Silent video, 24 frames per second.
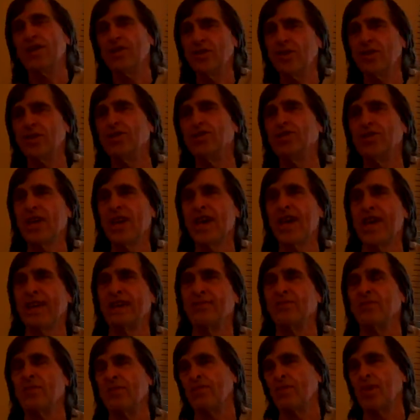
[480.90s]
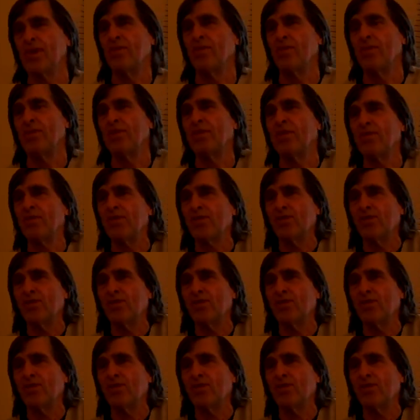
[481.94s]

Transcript: you do then, once you've